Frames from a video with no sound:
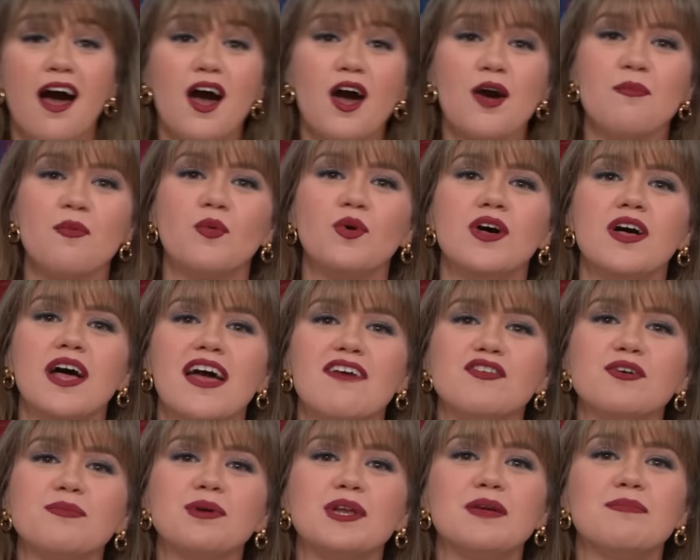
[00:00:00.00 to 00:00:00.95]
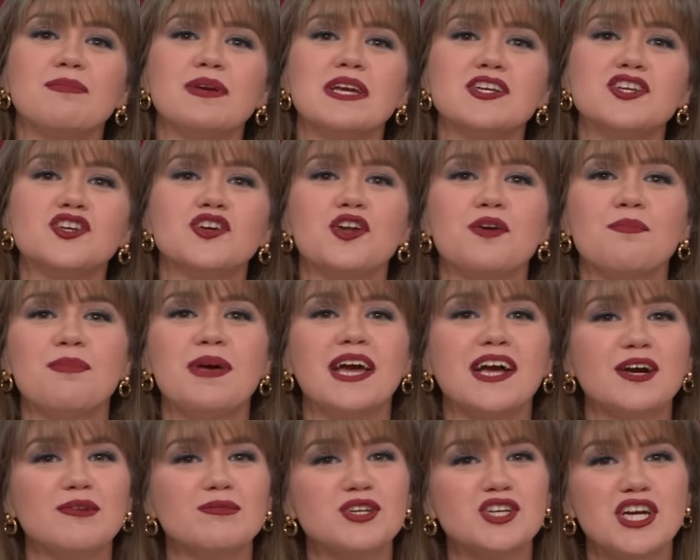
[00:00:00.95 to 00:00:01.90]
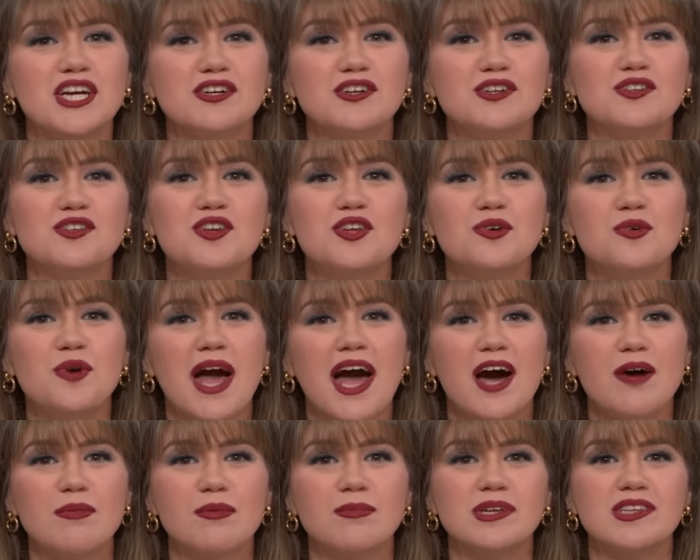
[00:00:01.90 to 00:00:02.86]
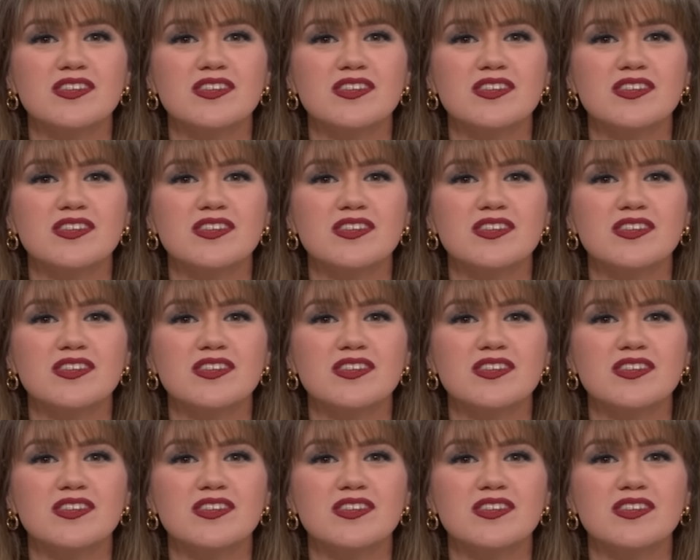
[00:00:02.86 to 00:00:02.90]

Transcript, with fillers: Um, well, everybody, be sure to pick up Sheryl's new album.